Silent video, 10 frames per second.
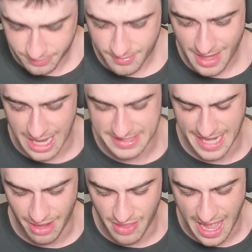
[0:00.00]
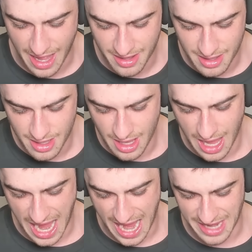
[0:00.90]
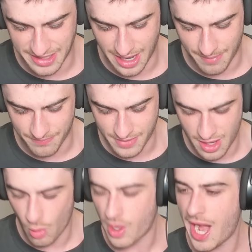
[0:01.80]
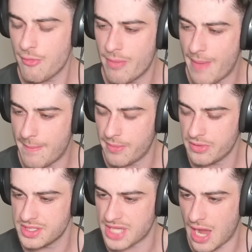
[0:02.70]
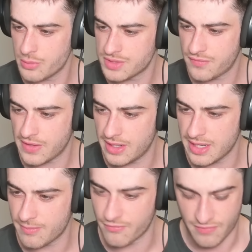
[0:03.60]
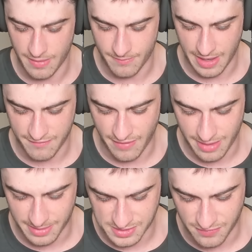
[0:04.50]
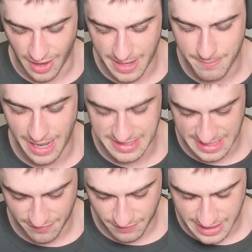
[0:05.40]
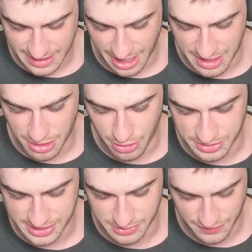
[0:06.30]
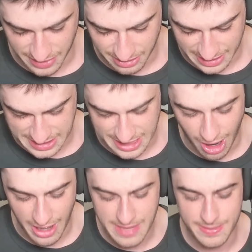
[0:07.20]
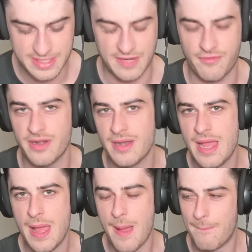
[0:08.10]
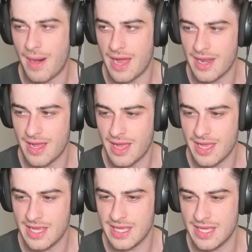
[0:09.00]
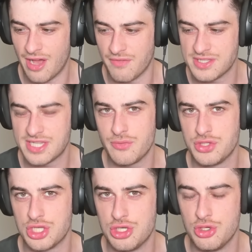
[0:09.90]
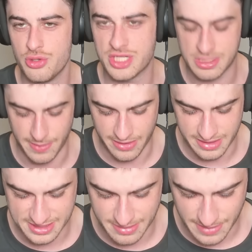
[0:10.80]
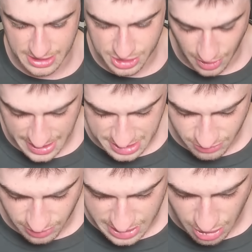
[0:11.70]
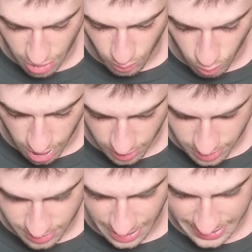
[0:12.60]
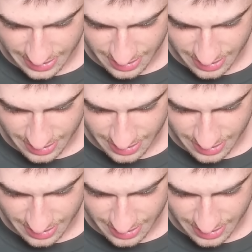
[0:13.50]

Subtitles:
I downed that. And what I remember is I was feeling very much fine. But I definitely kind of noticed I was feeling like a tiny bit different. But obviously it was a new experience to me. So I didn't really know what, like,